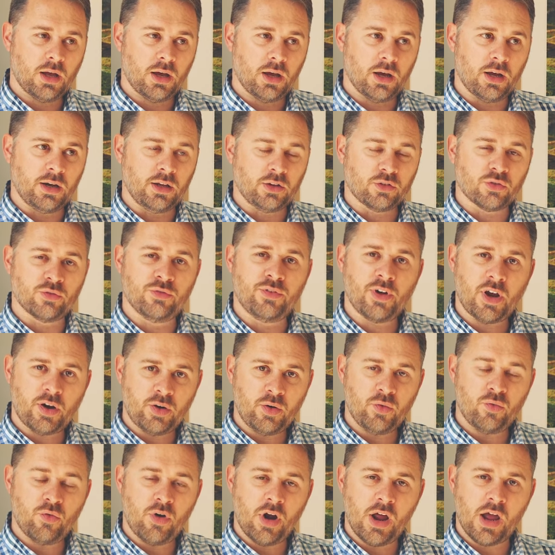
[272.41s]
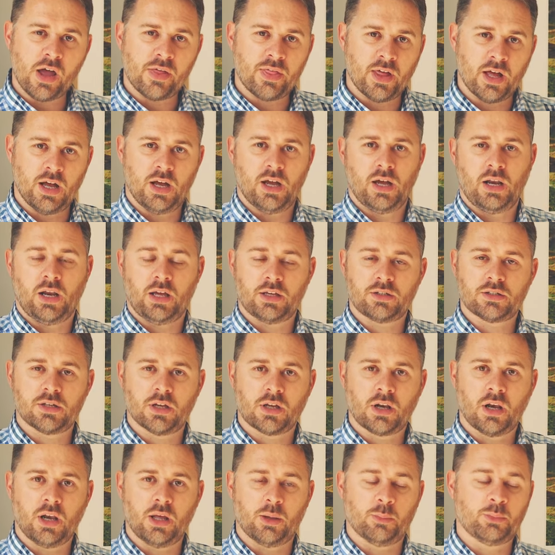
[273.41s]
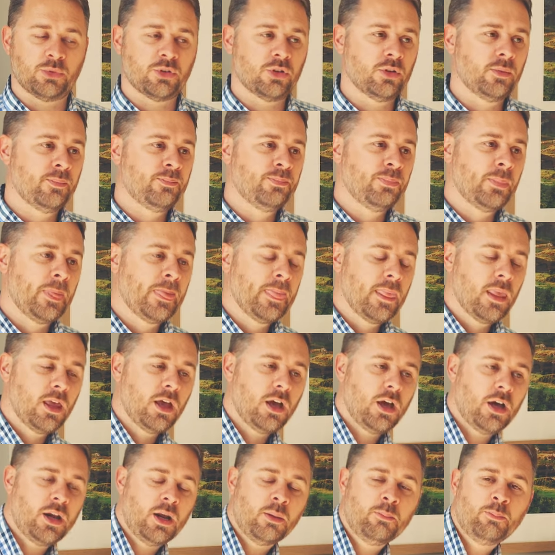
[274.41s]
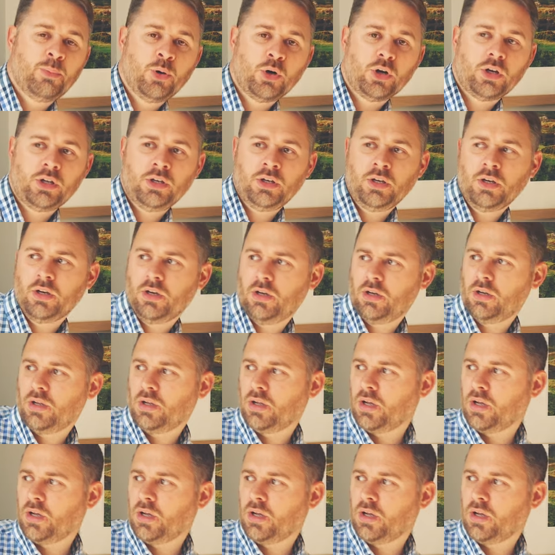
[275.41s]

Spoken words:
and it's very rare the highlights are clipped. And I'm putting,